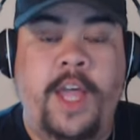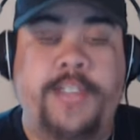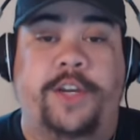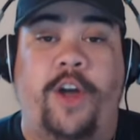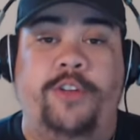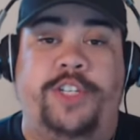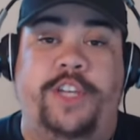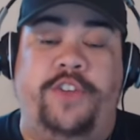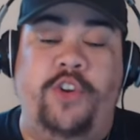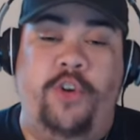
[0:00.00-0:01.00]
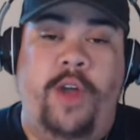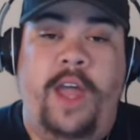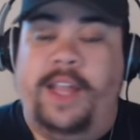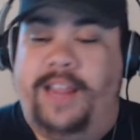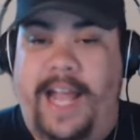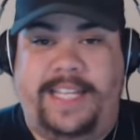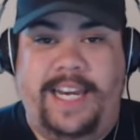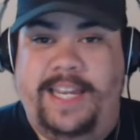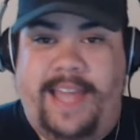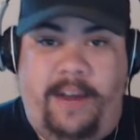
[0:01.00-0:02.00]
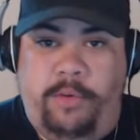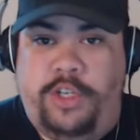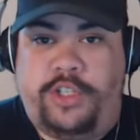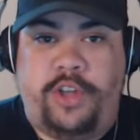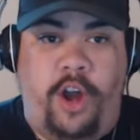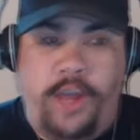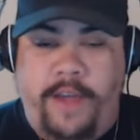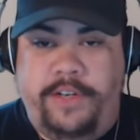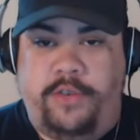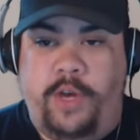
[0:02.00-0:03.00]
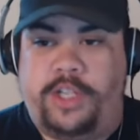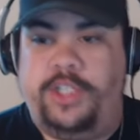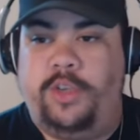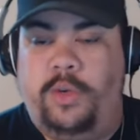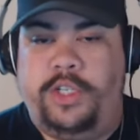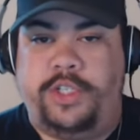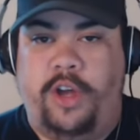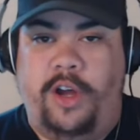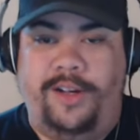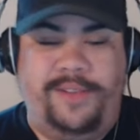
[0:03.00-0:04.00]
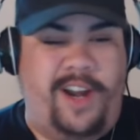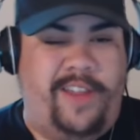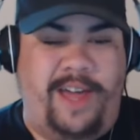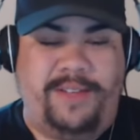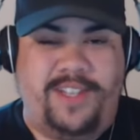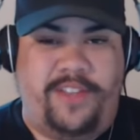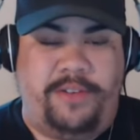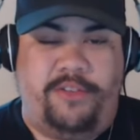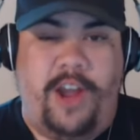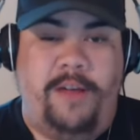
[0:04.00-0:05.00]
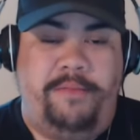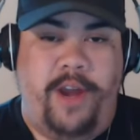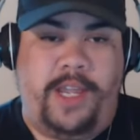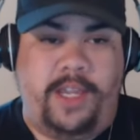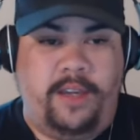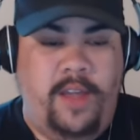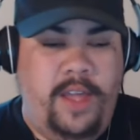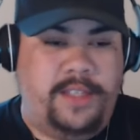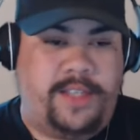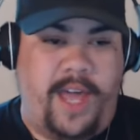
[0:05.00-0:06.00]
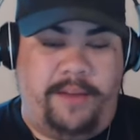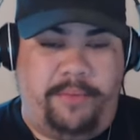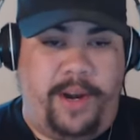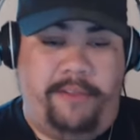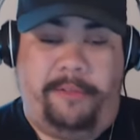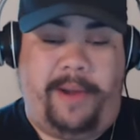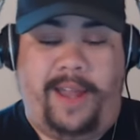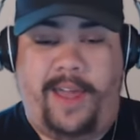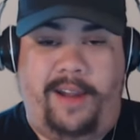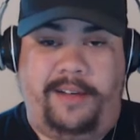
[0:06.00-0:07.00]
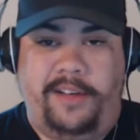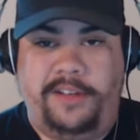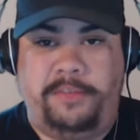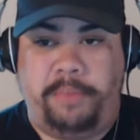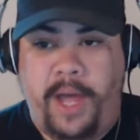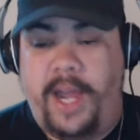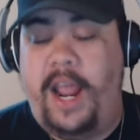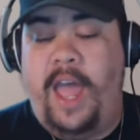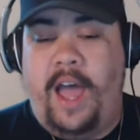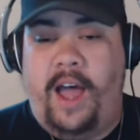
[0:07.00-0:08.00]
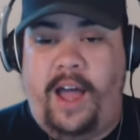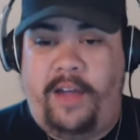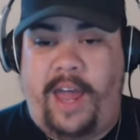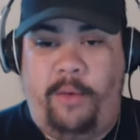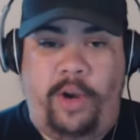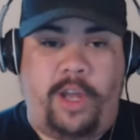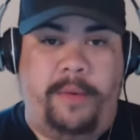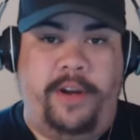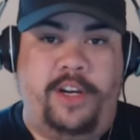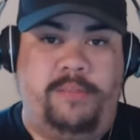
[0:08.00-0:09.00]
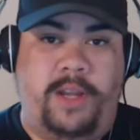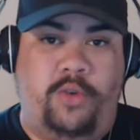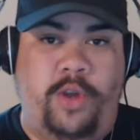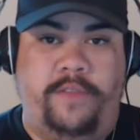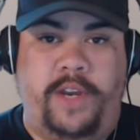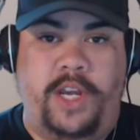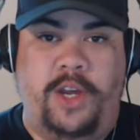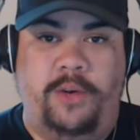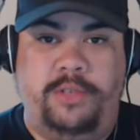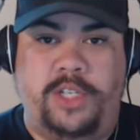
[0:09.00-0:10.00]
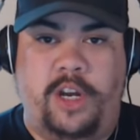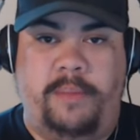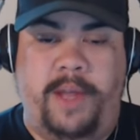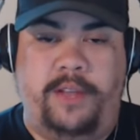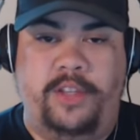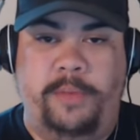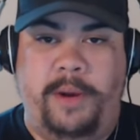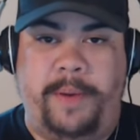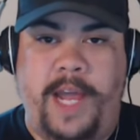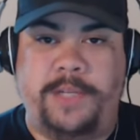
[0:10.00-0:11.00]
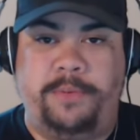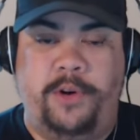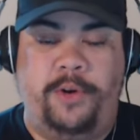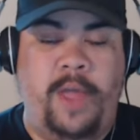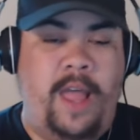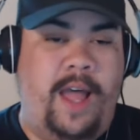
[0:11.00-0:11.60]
So, coaches, if you liked any of that, what you saw, or you have any questions on what you saw, none of that was nothing groundbreaking. It's kind of what everybody kind of does. But I kind of want to come on here and make a quick video just talking about a little bit of pass pro.